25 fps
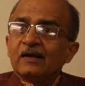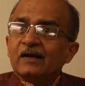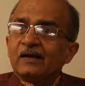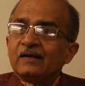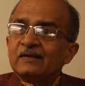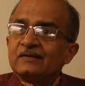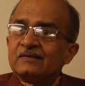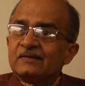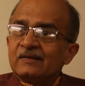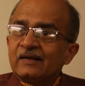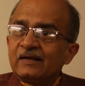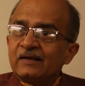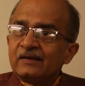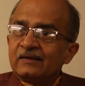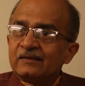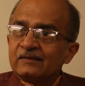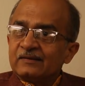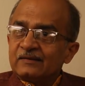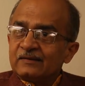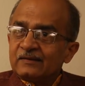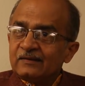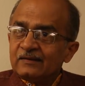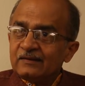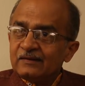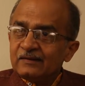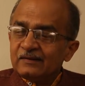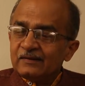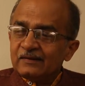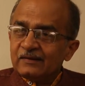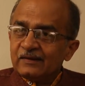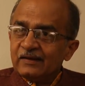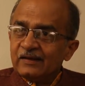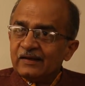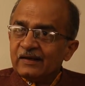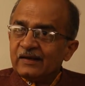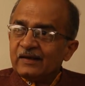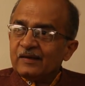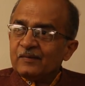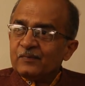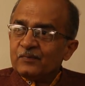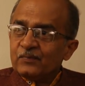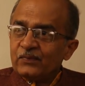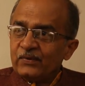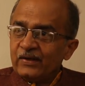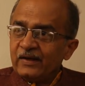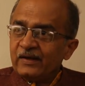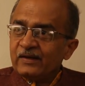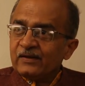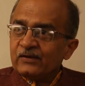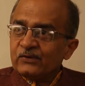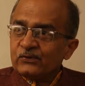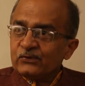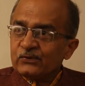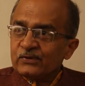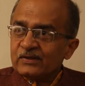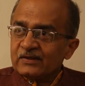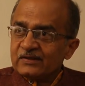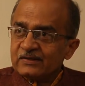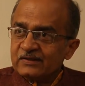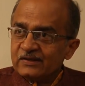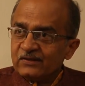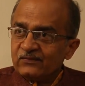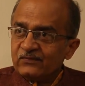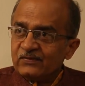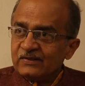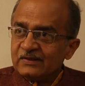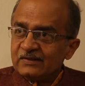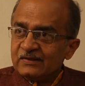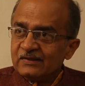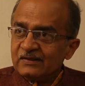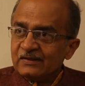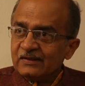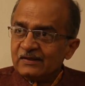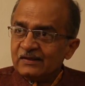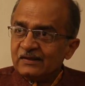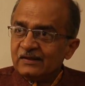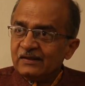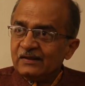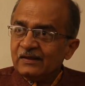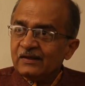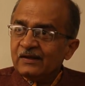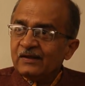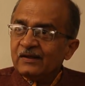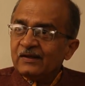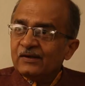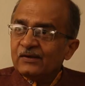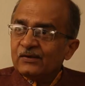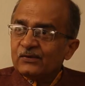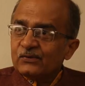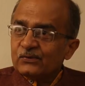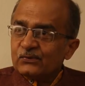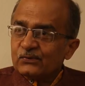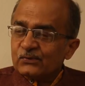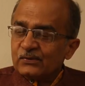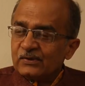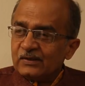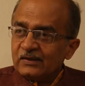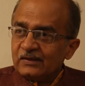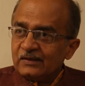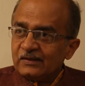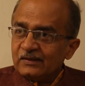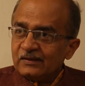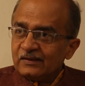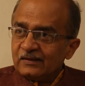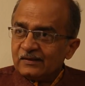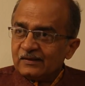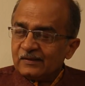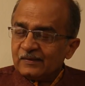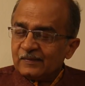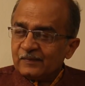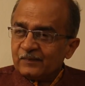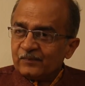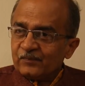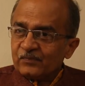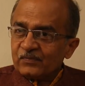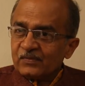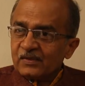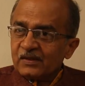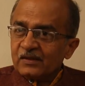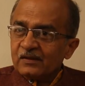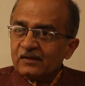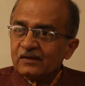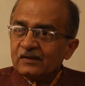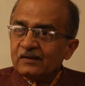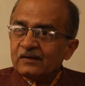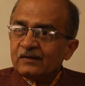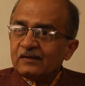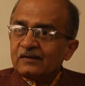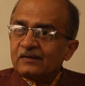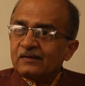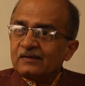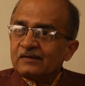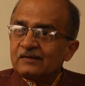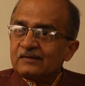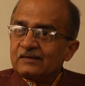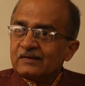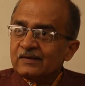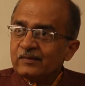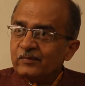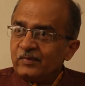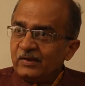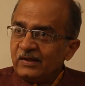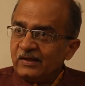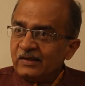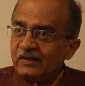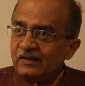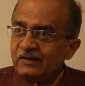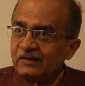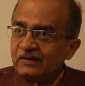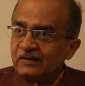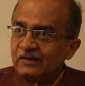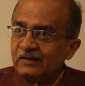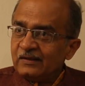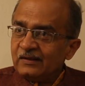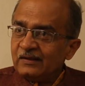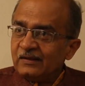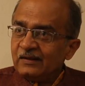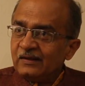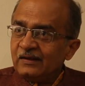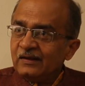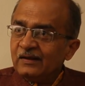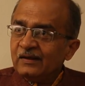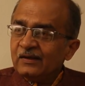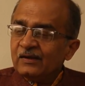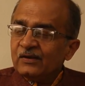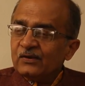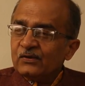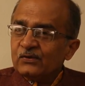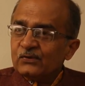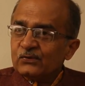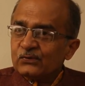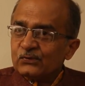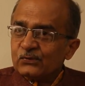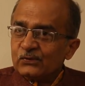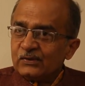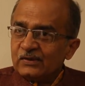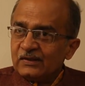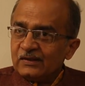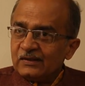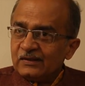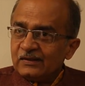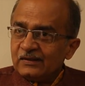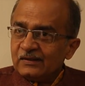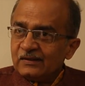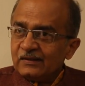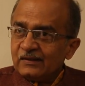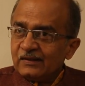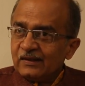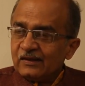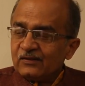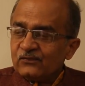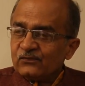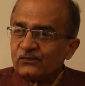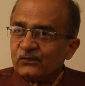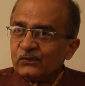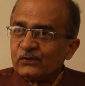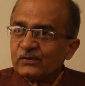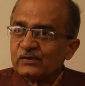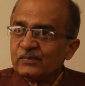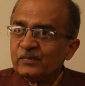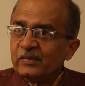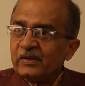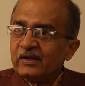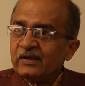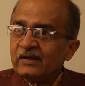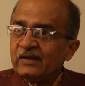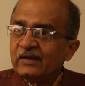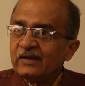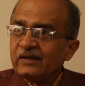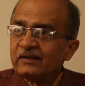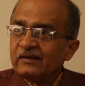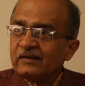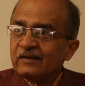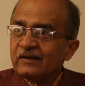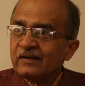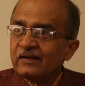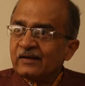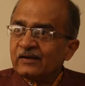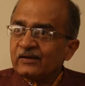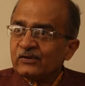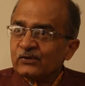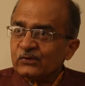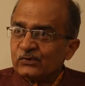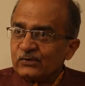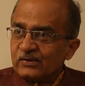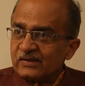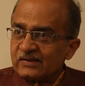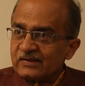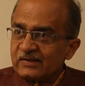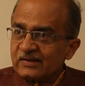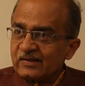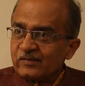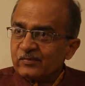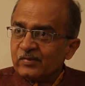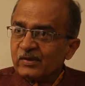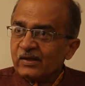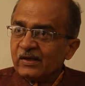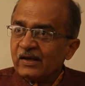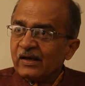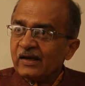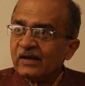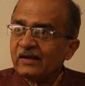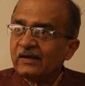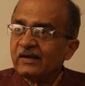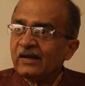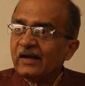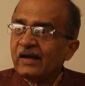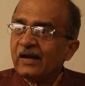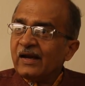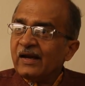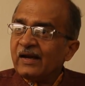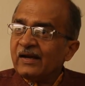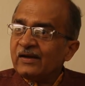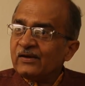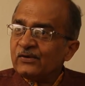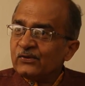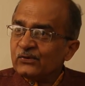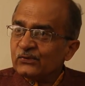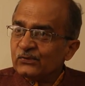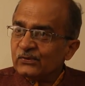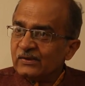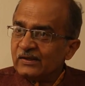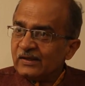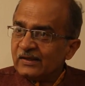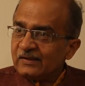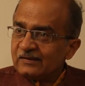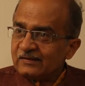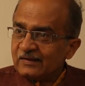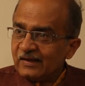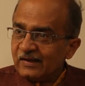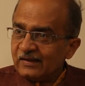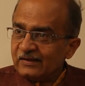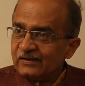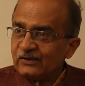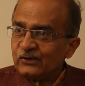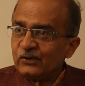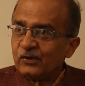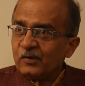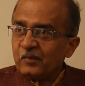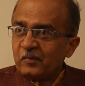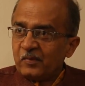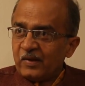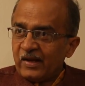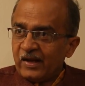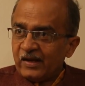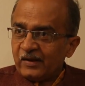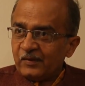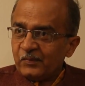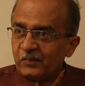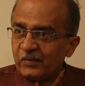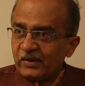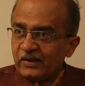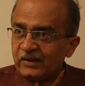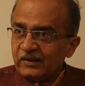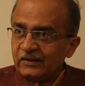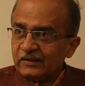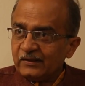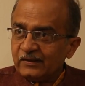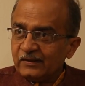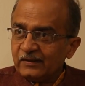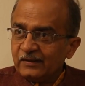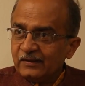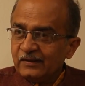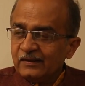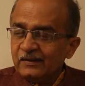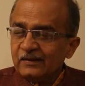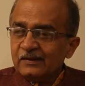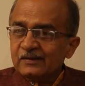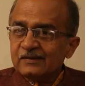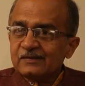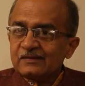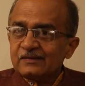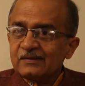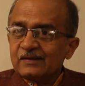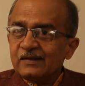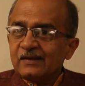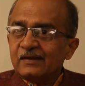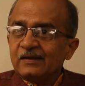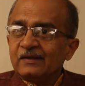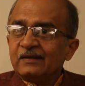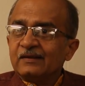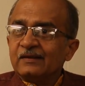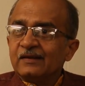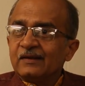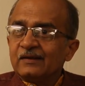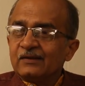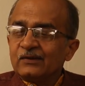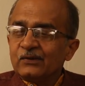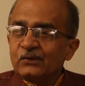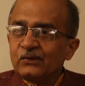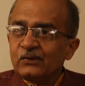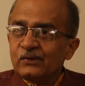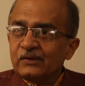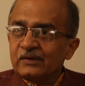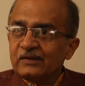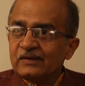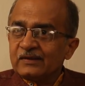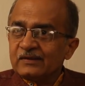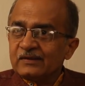I sent a complaint to the CVC, to the CBDT, to the Enforcement Directorate, to the CBI, and to the SIT on black money, saying that, look,